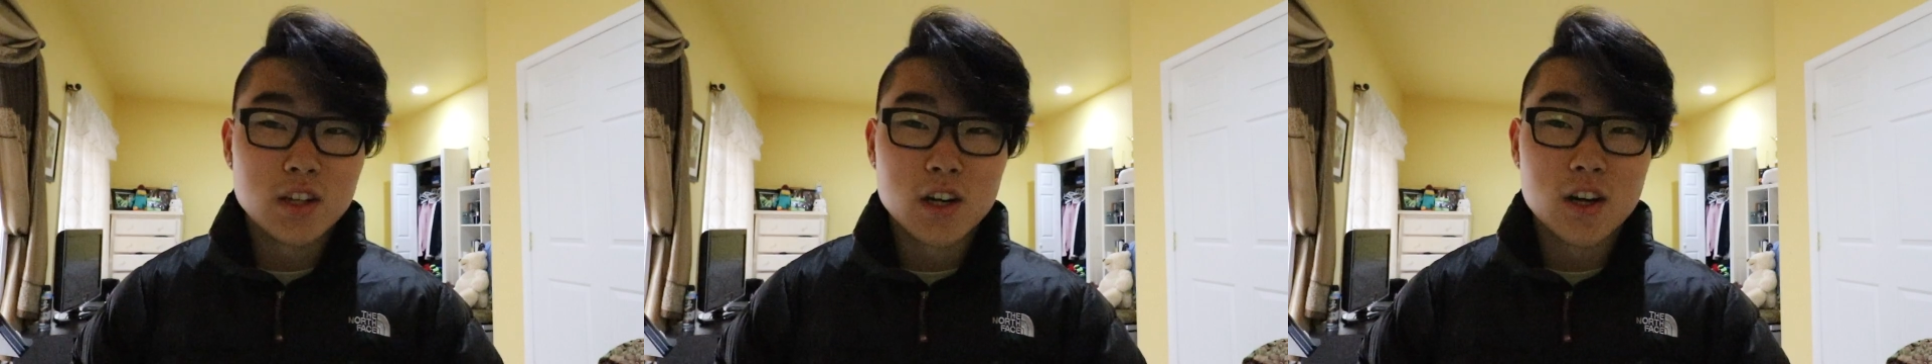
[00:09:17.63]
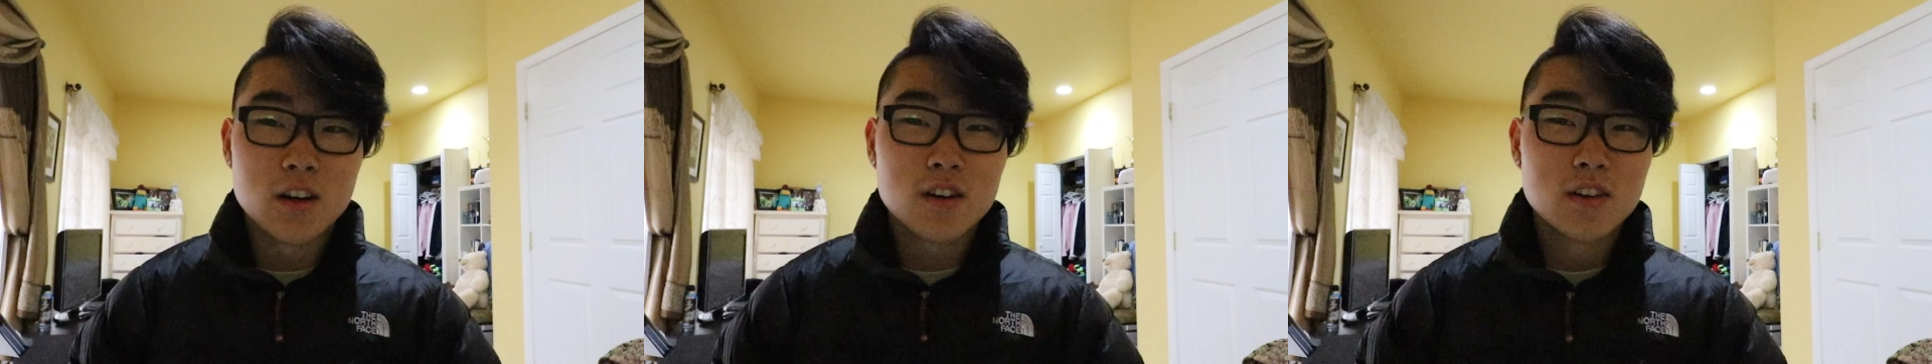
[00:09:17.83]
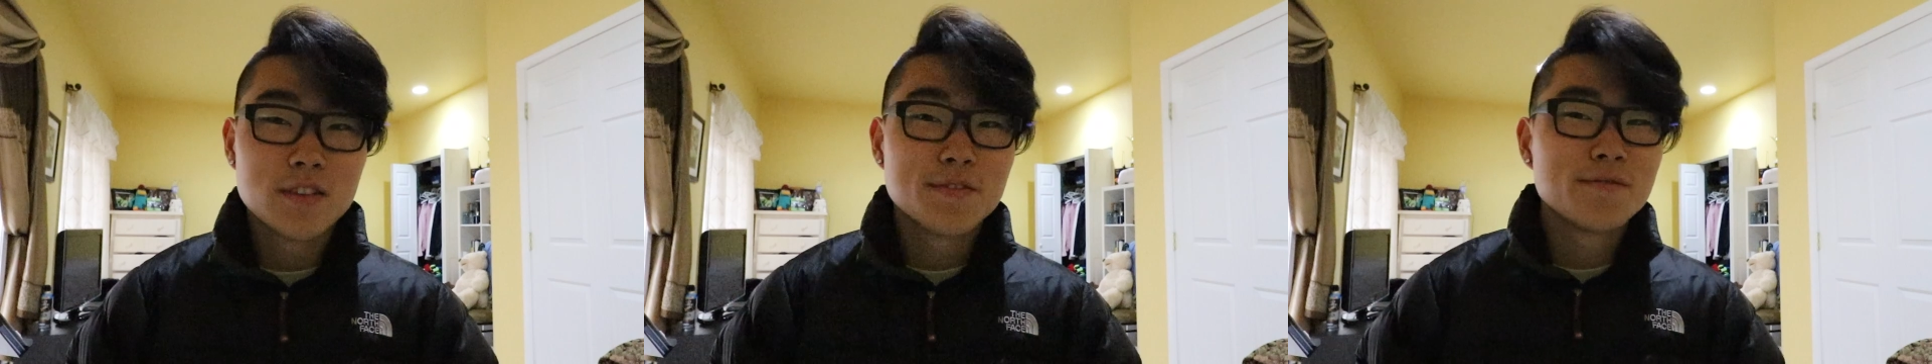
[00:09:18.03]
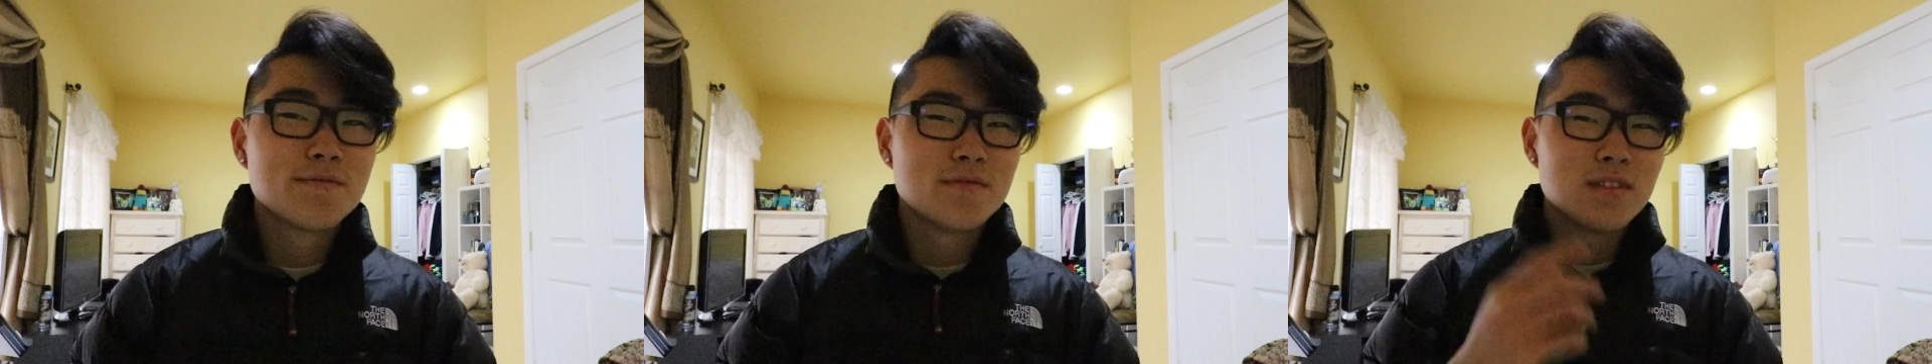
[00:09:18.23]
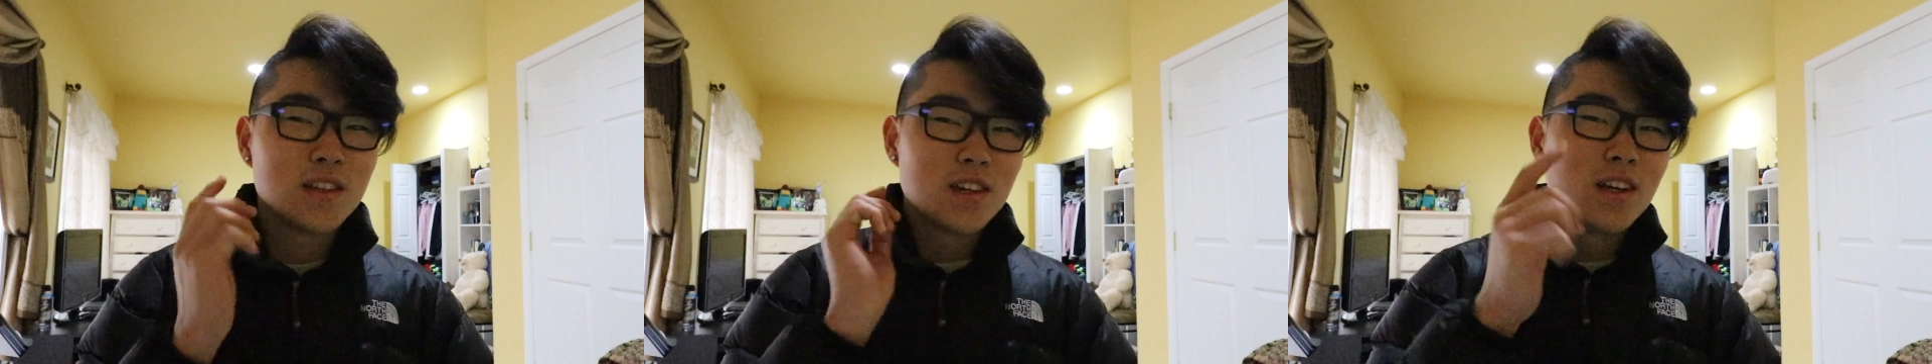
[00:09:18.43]
know,
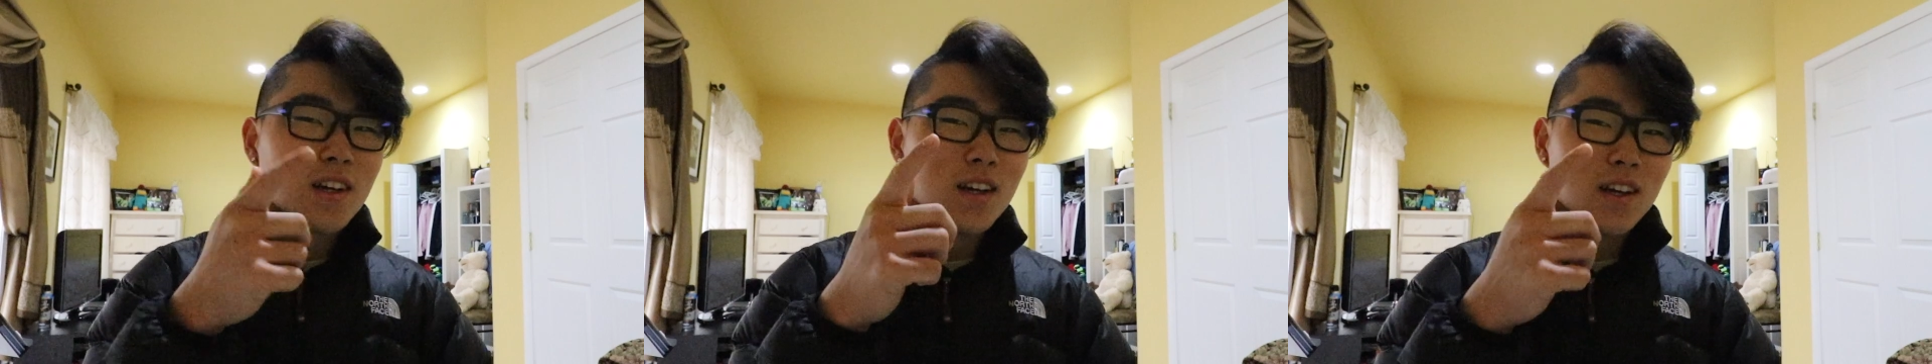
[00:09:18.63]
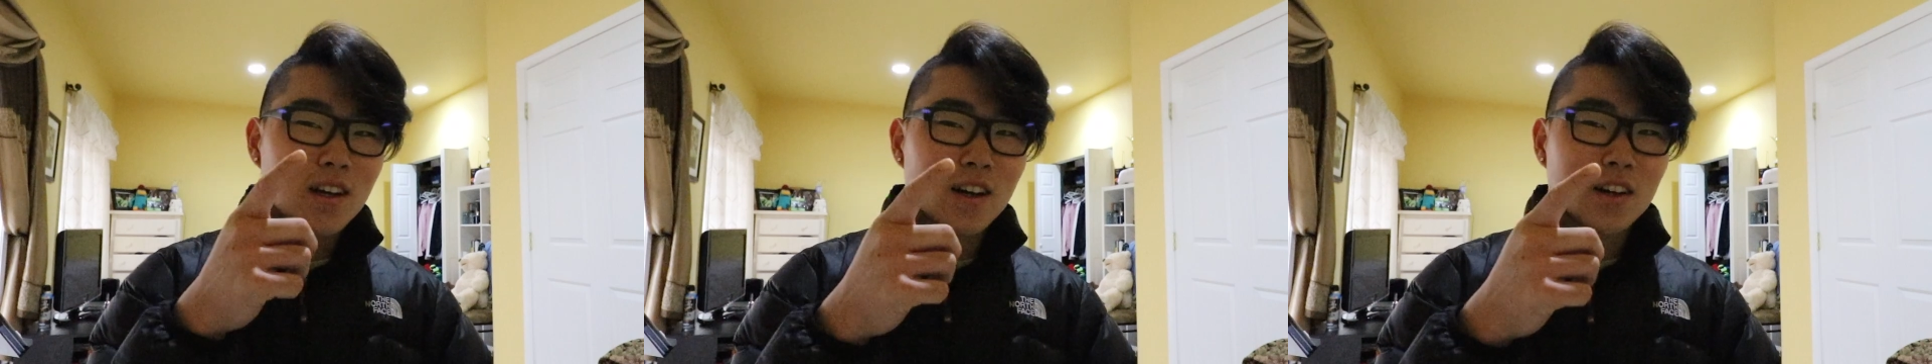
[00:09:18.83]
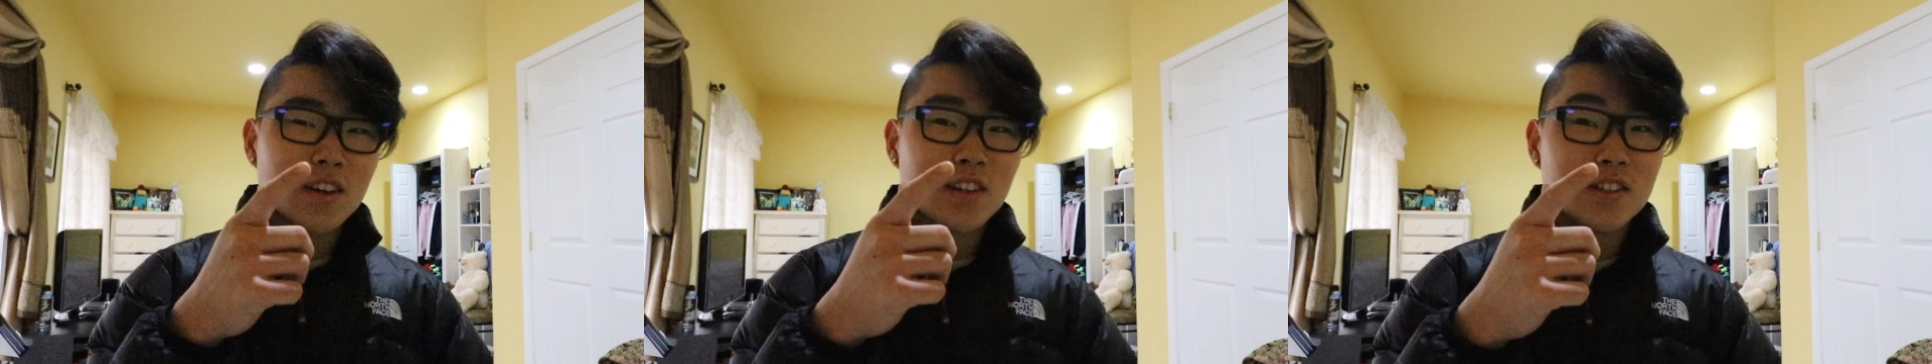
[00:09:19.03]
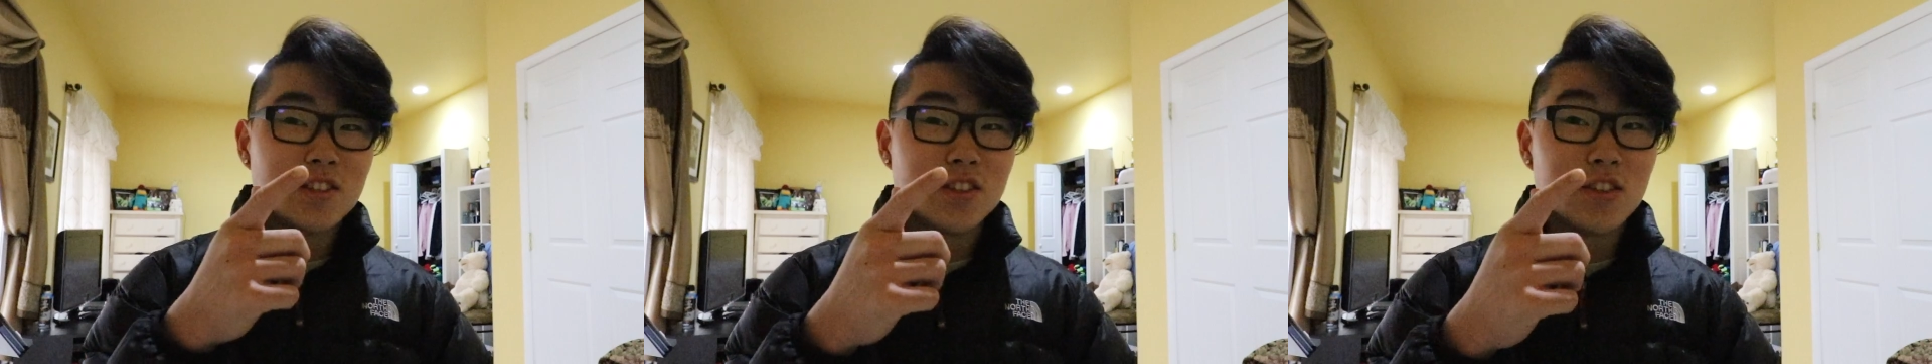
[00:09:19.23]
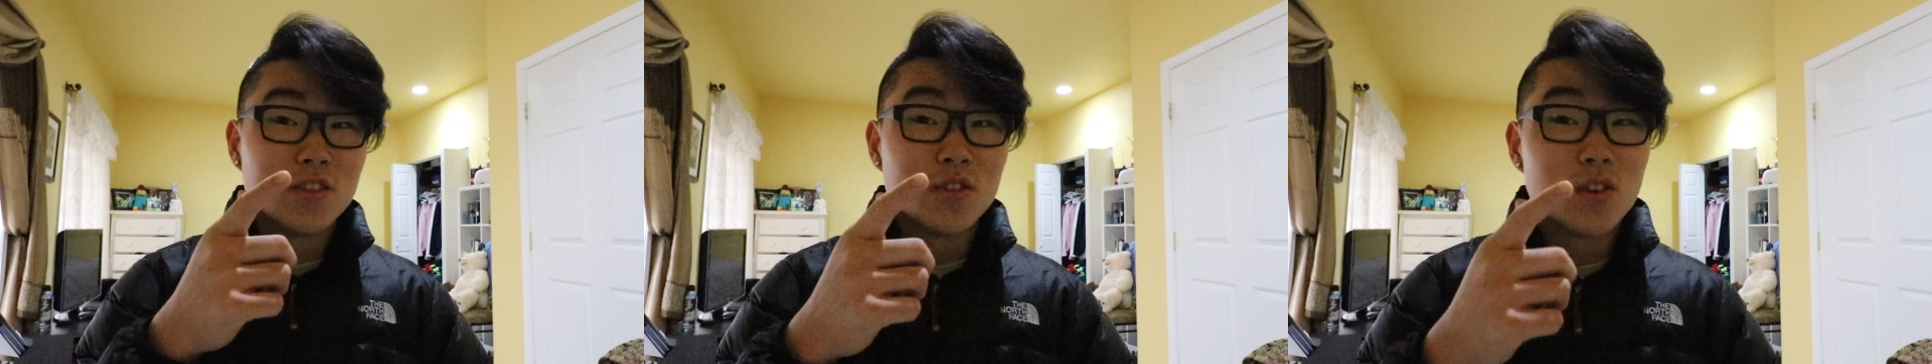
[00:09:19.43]
I'll catch
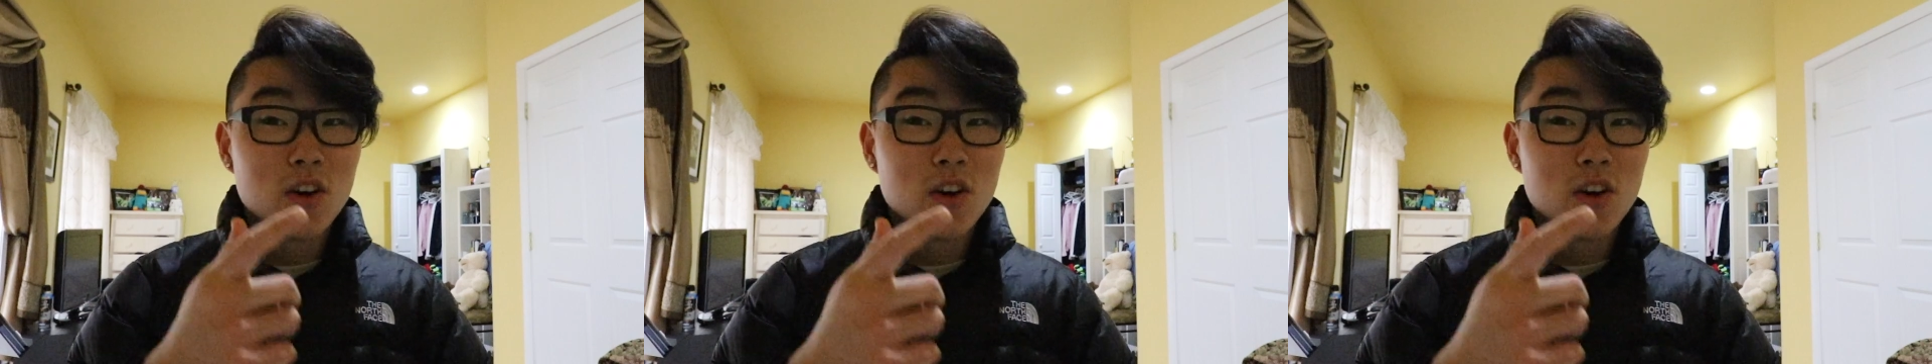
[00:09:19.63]
you